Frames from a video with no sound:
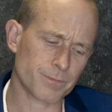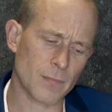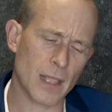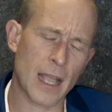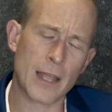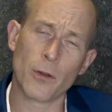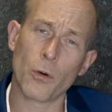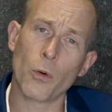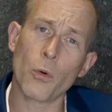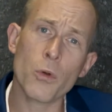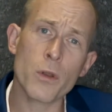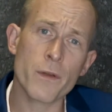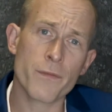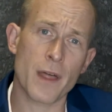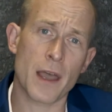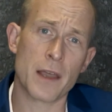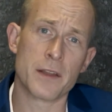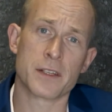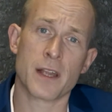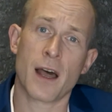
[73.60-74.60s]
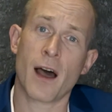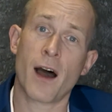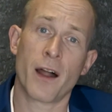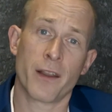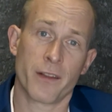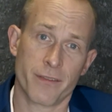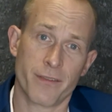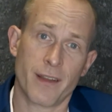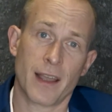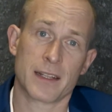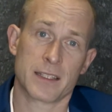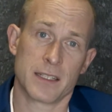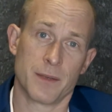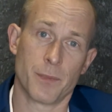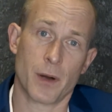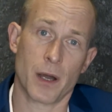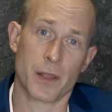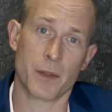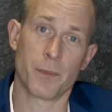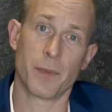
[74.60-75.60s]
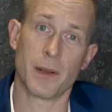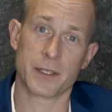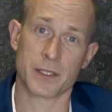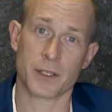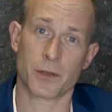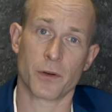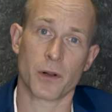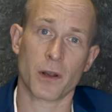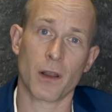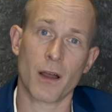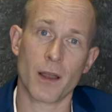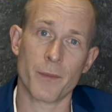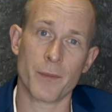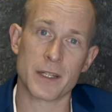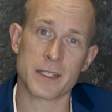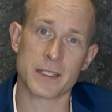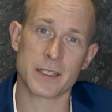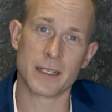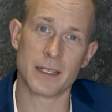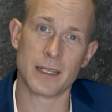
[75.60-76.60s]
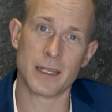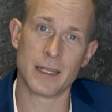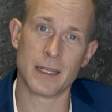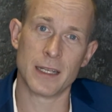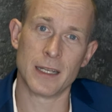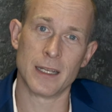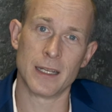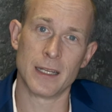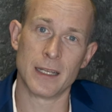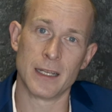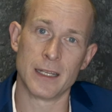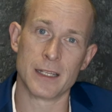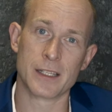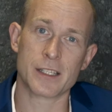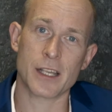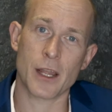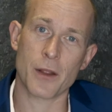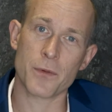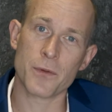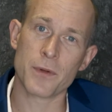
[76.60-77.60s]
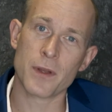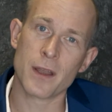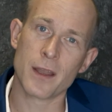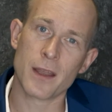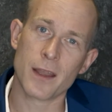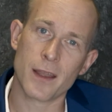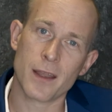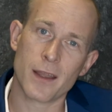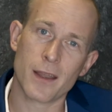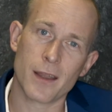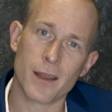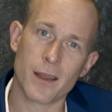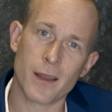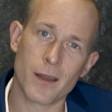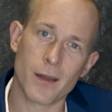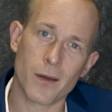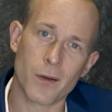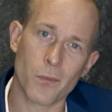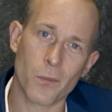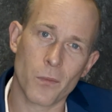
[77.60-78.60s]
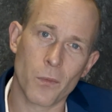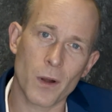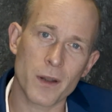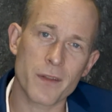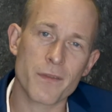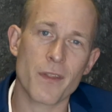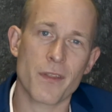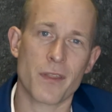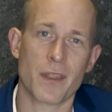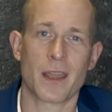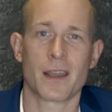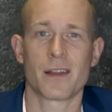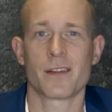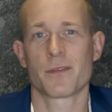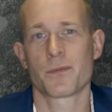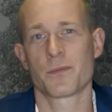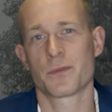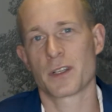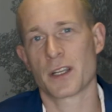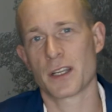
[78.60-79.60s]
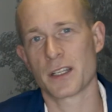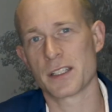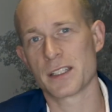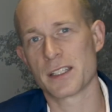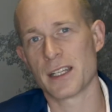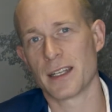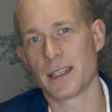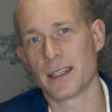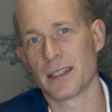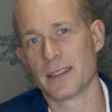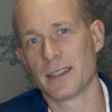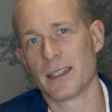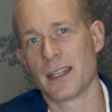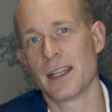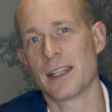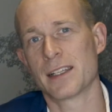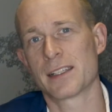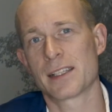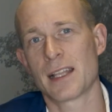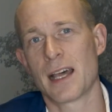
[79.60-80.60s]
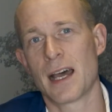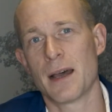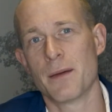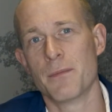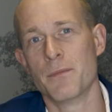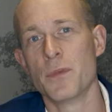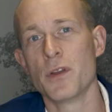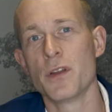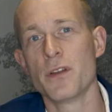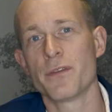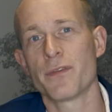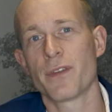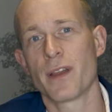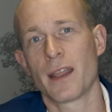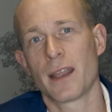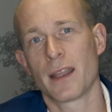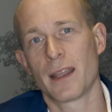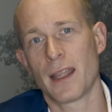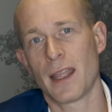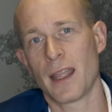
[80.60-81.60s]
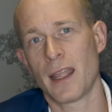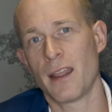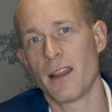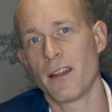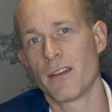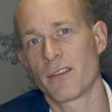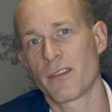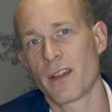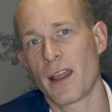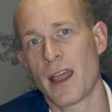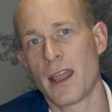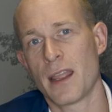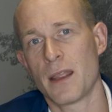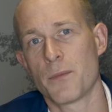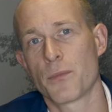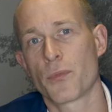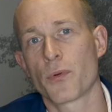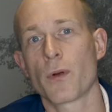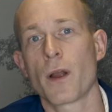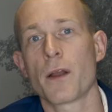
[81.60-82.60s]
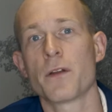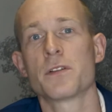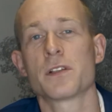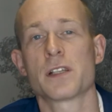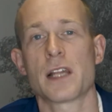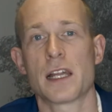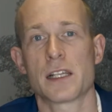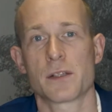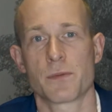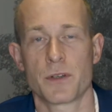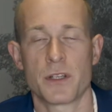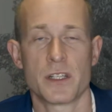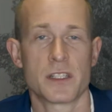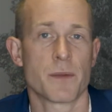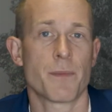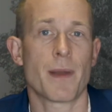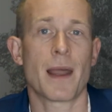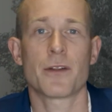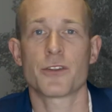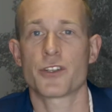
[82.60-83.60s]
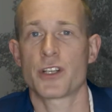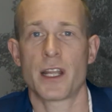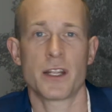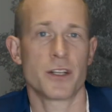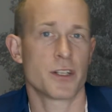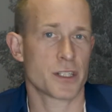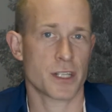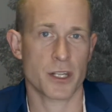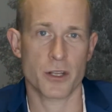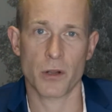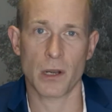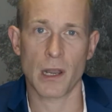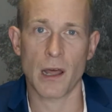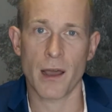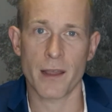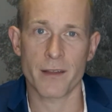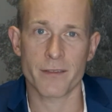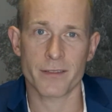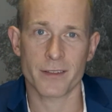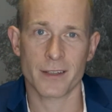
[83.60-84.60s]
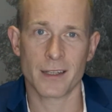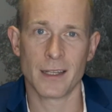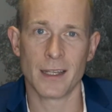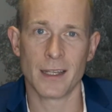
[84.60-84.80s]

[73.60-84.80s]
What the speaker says: And all of those are unaffected by the political climate. So one of the things to consider is that moving is a process which is about changes in your life.